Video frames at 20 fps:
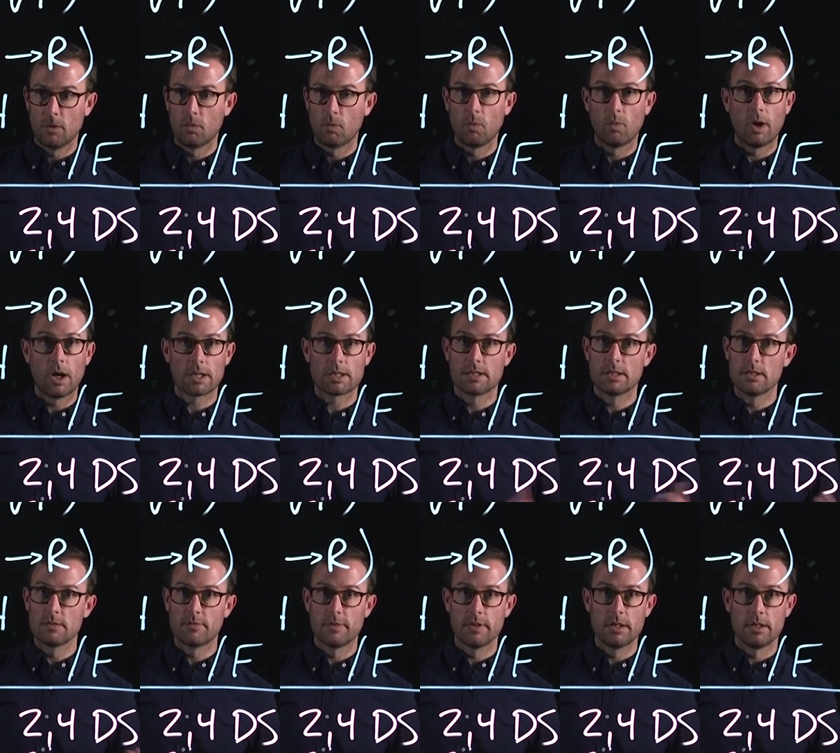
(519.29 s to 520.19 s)
watch
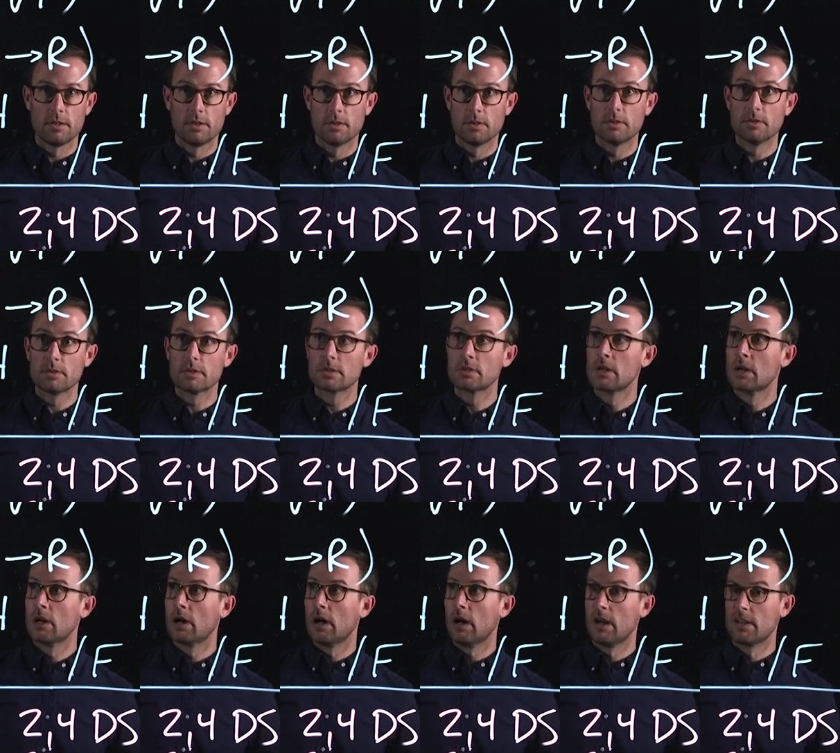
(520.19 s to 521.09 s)
these videos
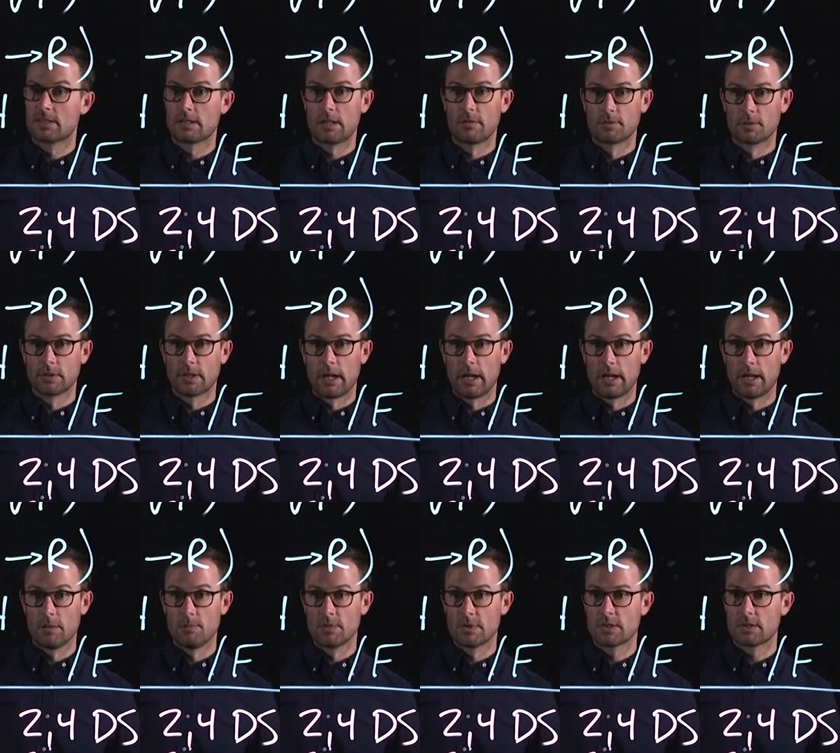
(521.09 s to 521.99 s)
several
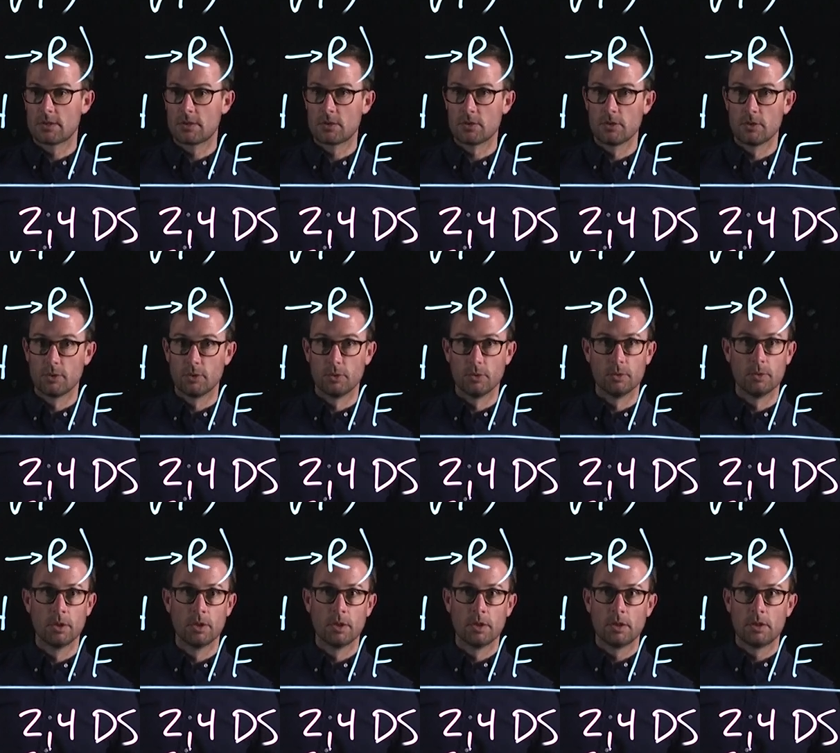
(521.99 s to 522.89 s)
times
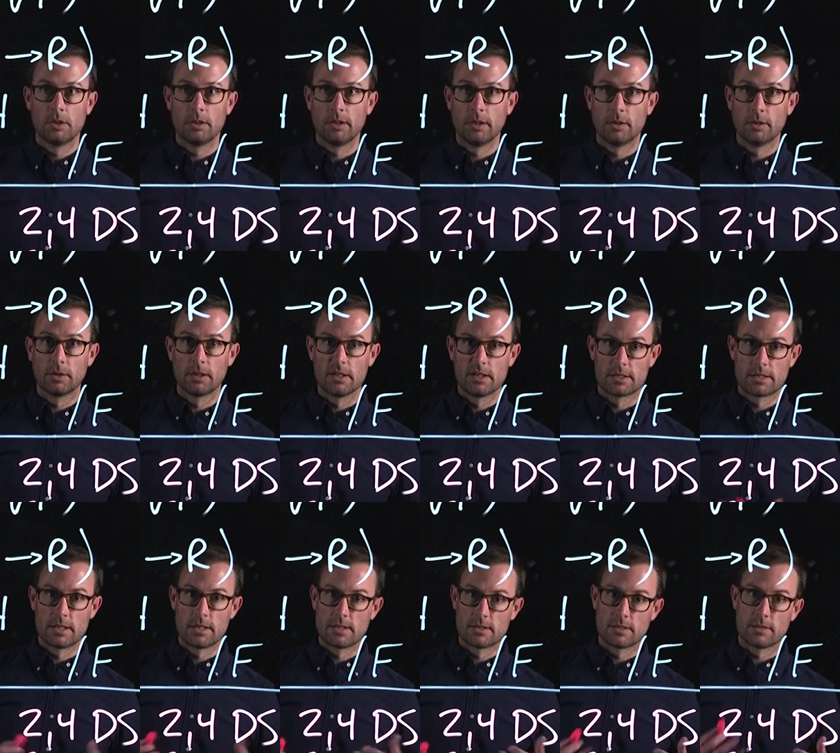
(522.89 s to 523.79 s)
to get a
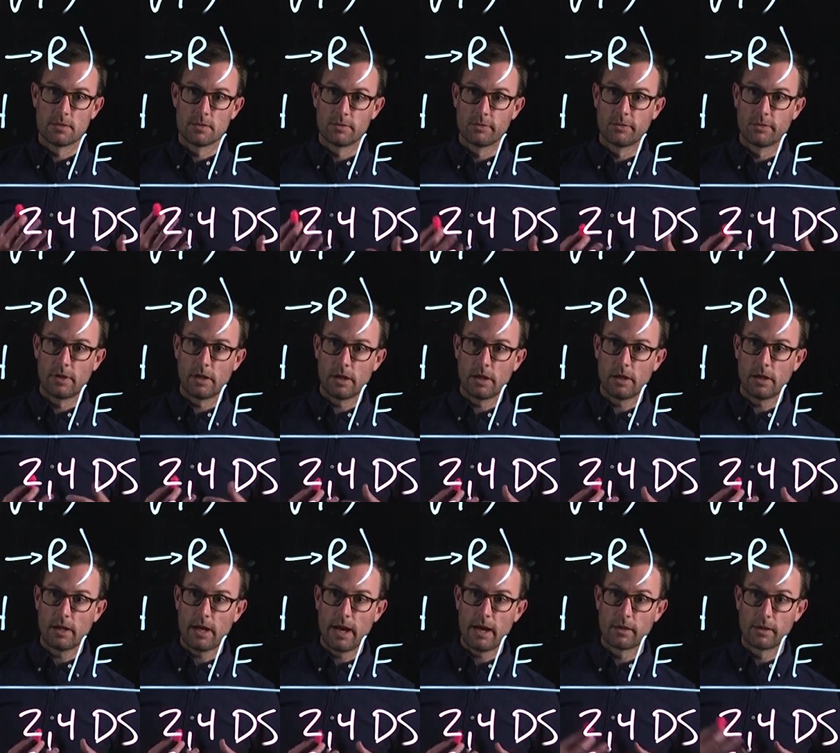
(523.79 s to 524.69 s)
sense of
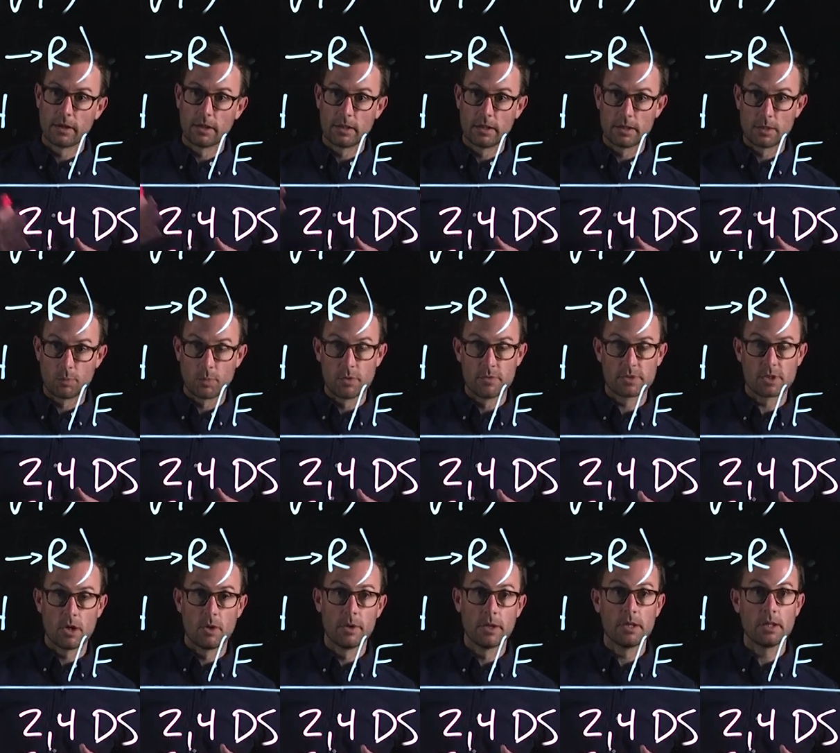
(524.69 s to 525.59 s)
how to get the proofs
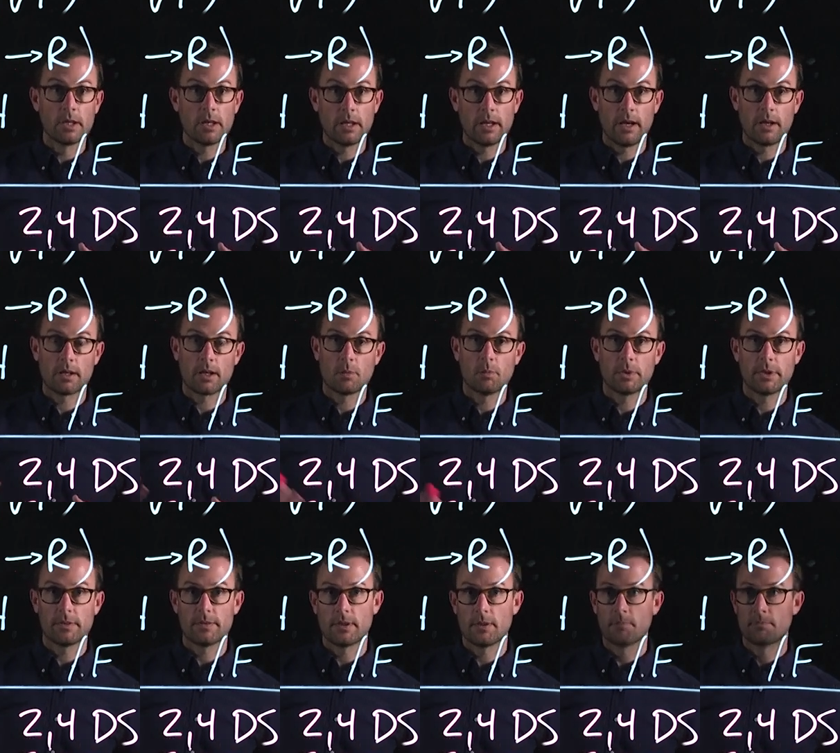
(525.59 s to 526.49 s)
going and how to
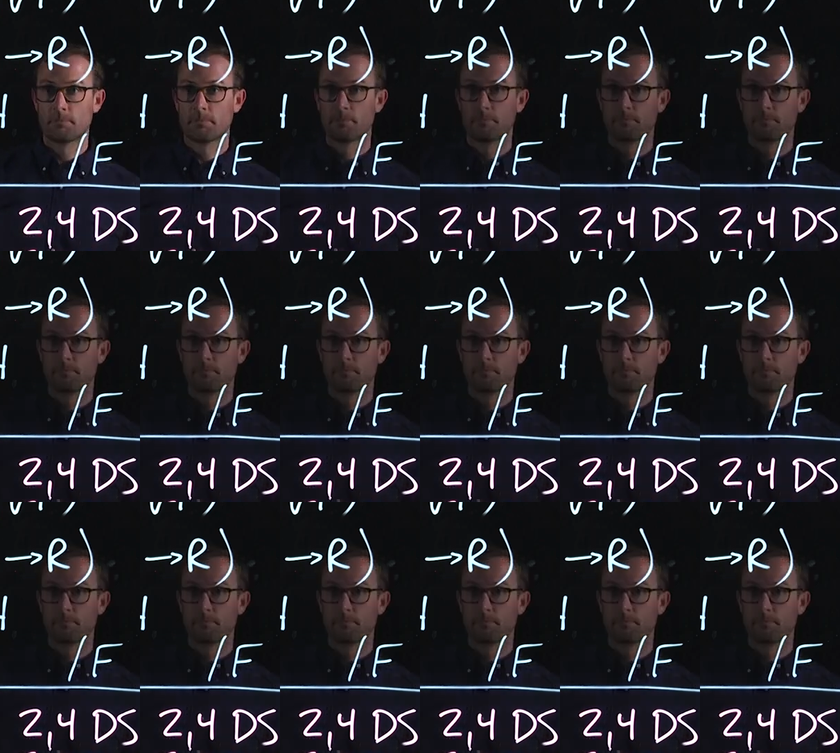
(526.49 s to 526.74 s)
complete them.